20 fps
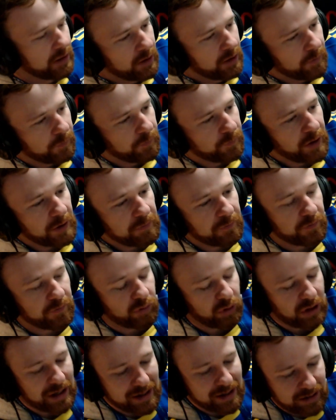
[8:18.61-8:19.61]
front
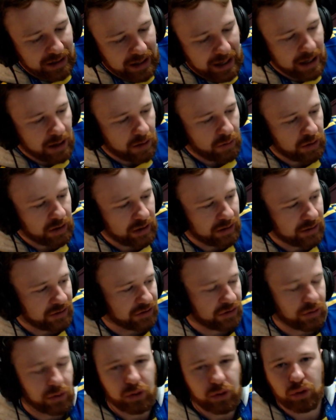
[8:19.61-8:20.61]
veranda area, and it's
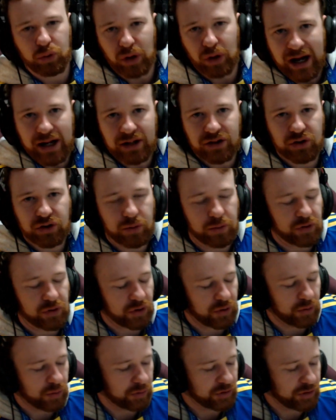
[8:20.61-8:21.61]
got crates,
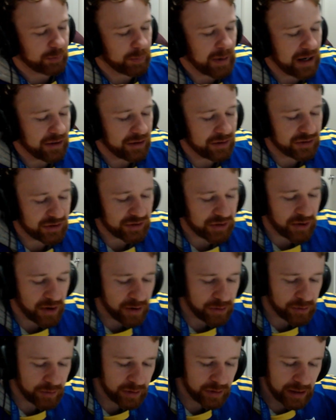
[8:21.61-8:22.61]
traditional Spanian
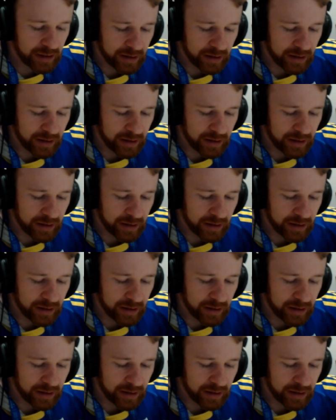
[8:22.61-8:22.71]
style.